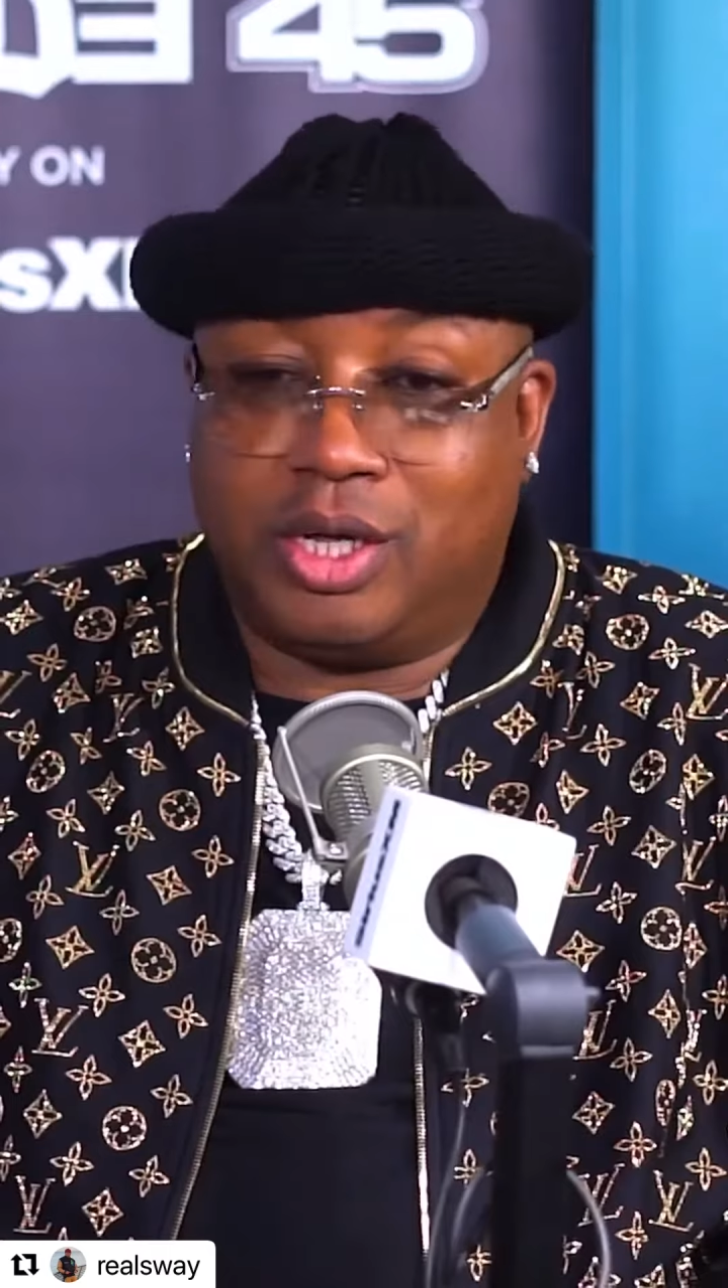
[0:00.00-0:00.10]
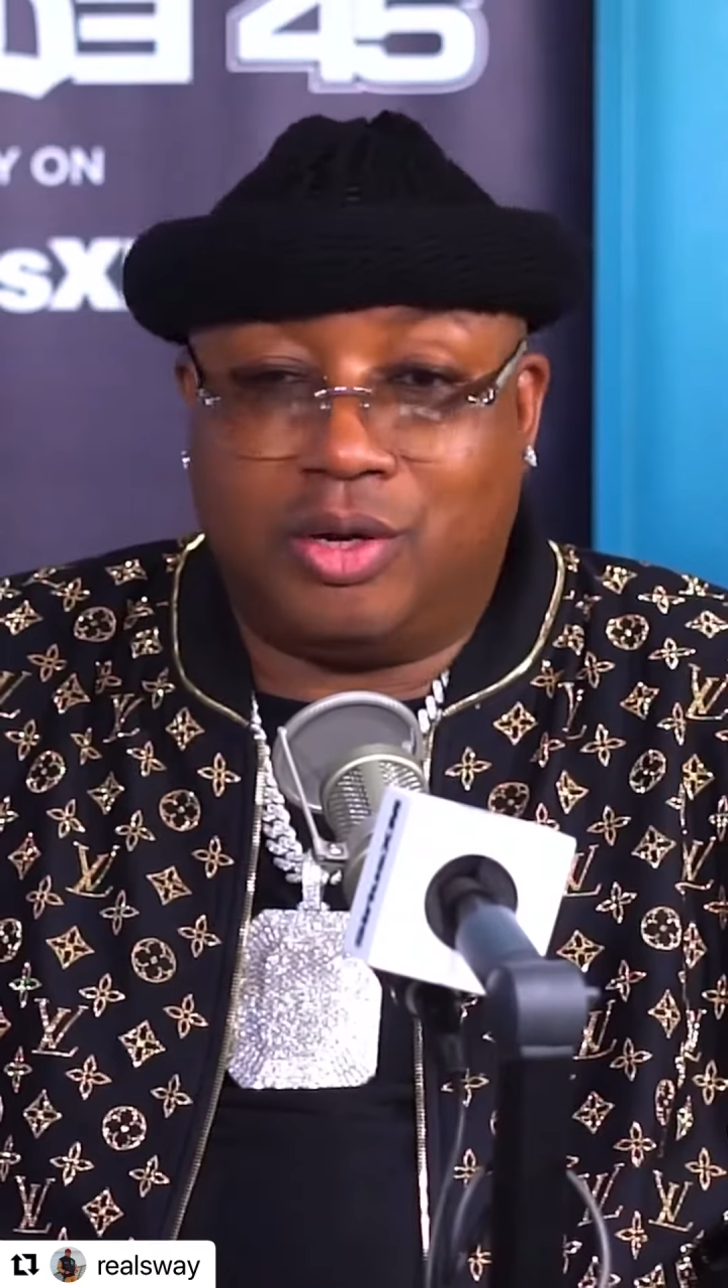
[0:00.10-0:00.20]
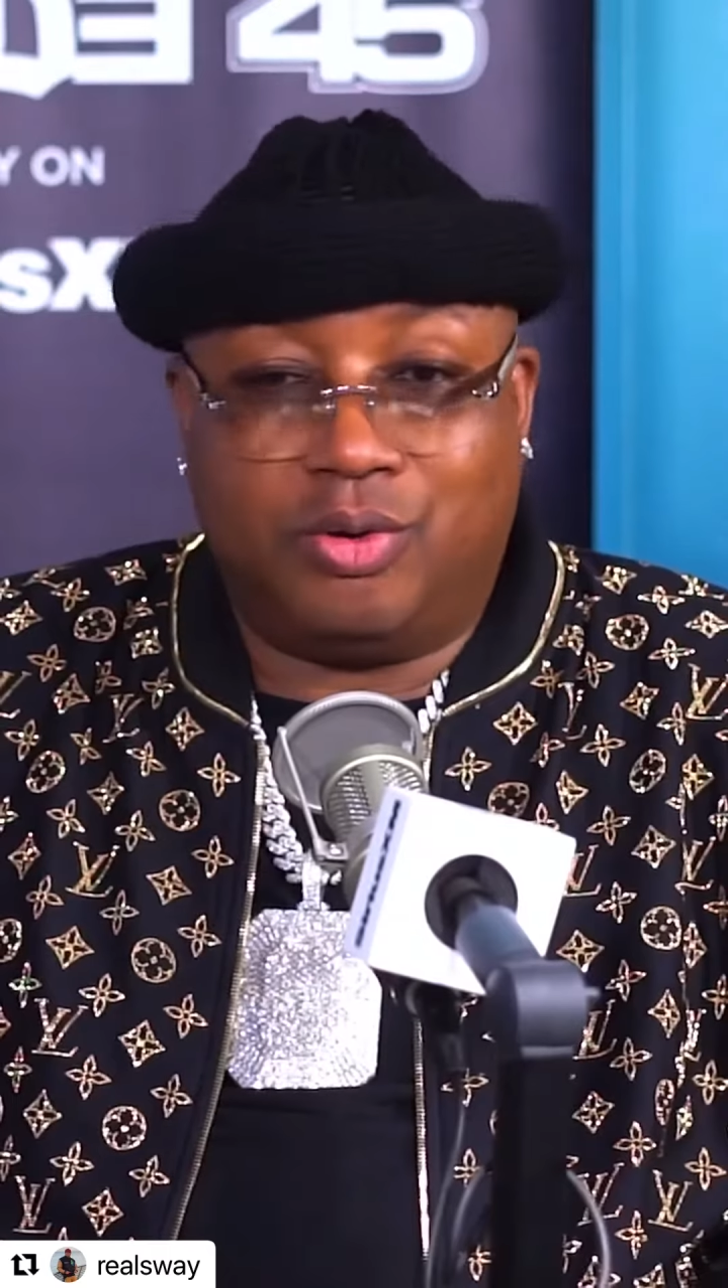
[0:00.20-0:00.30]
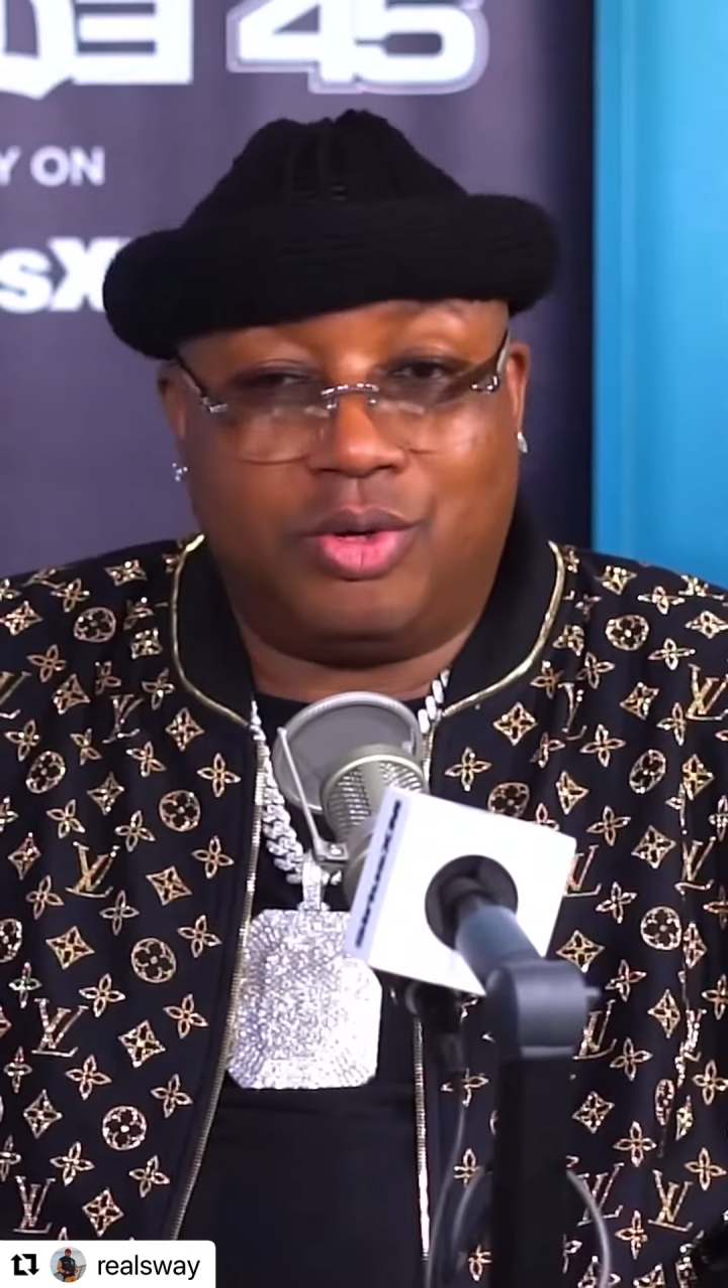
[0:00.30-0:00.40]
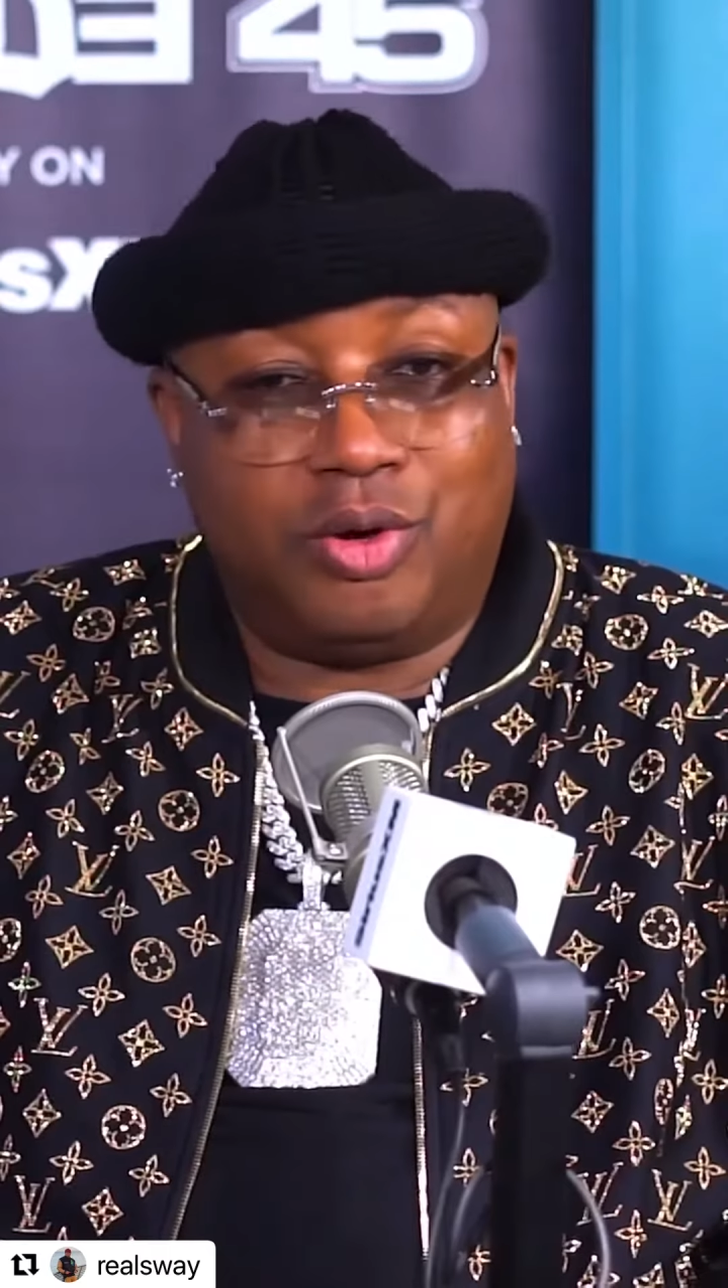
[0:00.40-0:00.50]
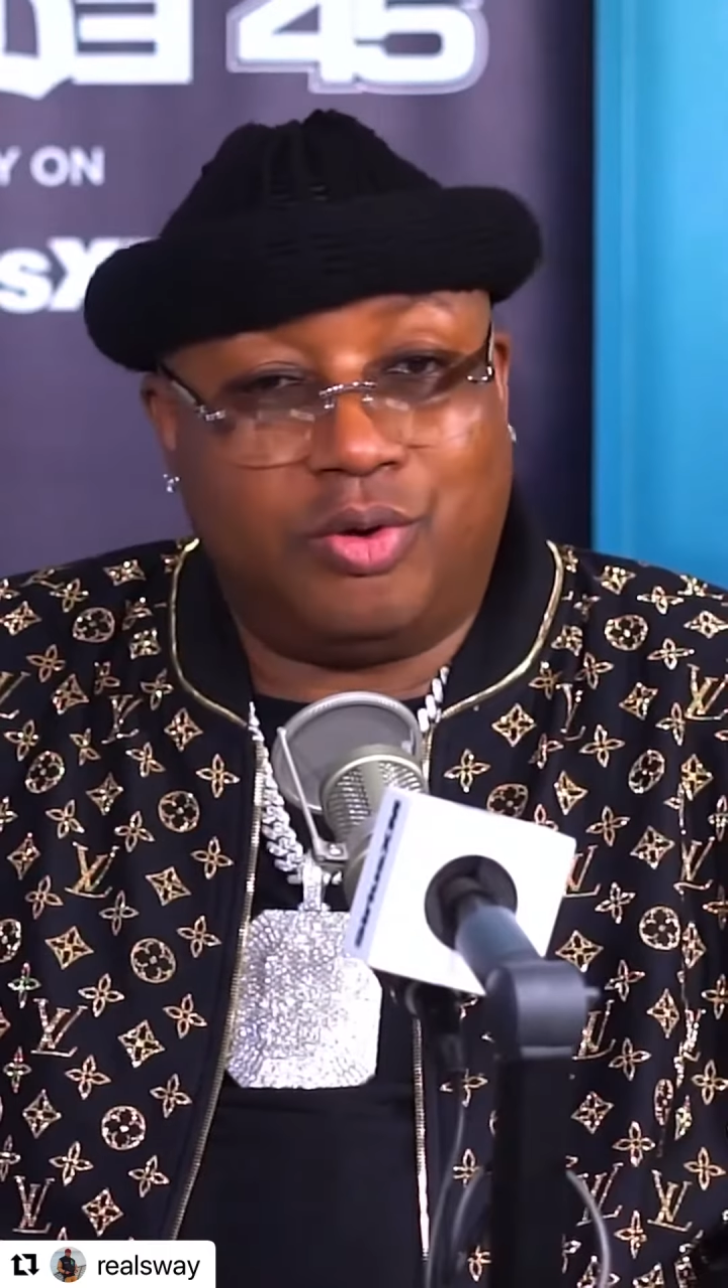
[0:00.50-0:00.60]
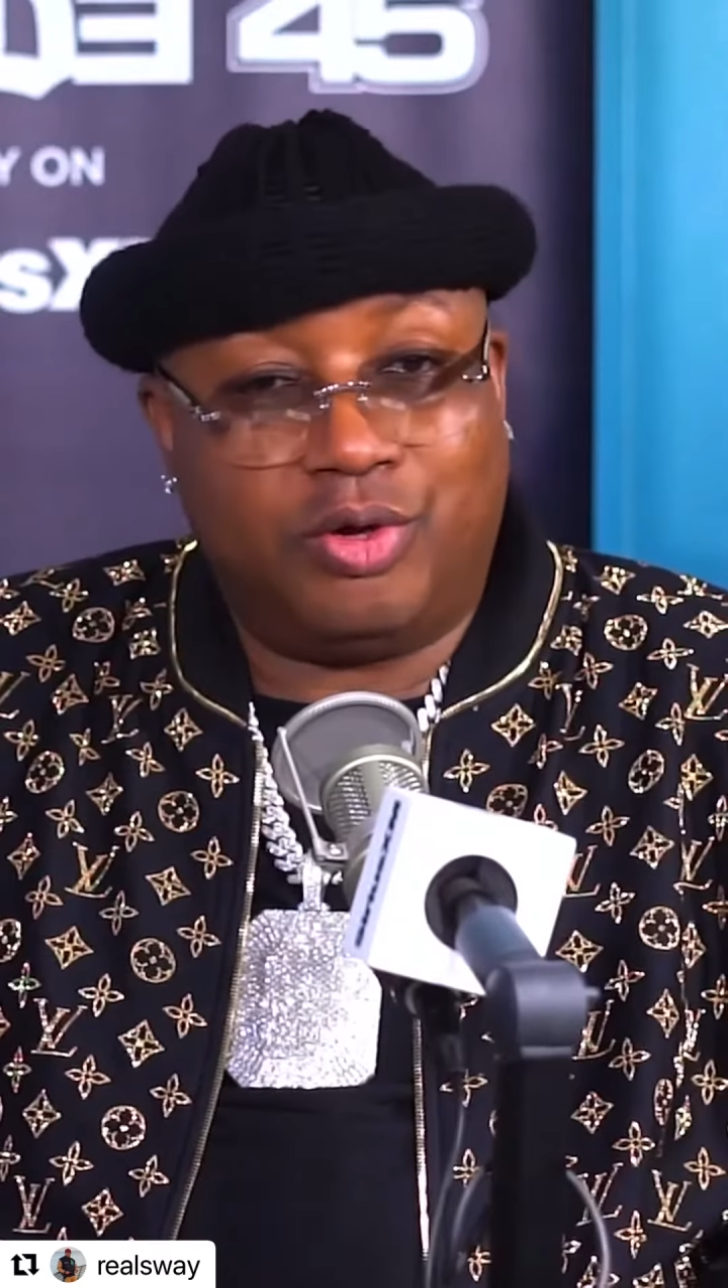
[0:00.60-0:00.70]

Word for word: they don't know